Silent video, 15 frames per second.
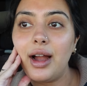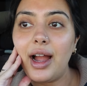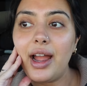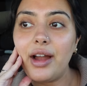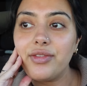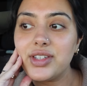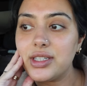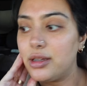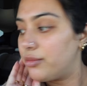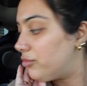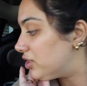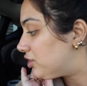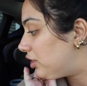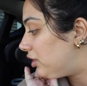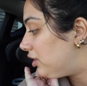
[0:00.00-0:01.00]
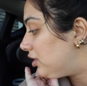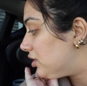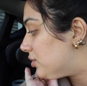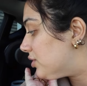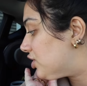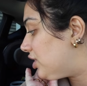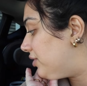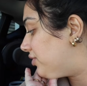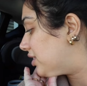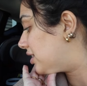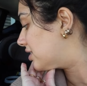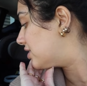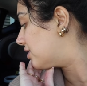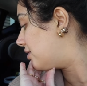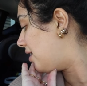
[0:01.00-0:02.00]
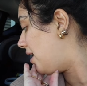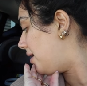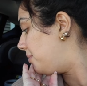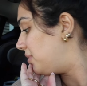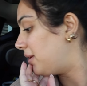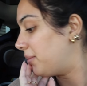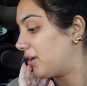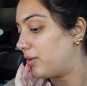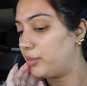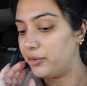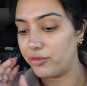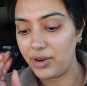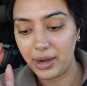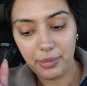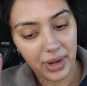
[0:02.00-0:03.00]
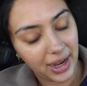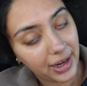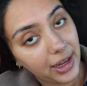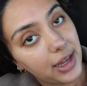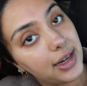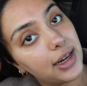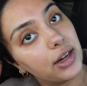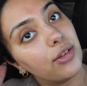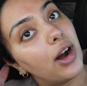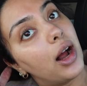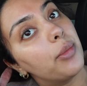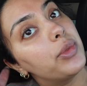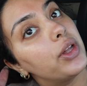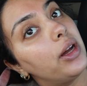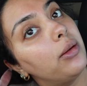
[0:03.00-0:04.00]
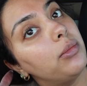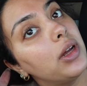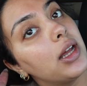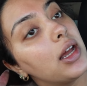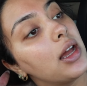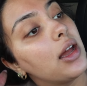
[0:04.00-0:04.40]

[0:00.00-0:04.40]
I have some returns, which I forgot to grab. Let me go run back in and grab them.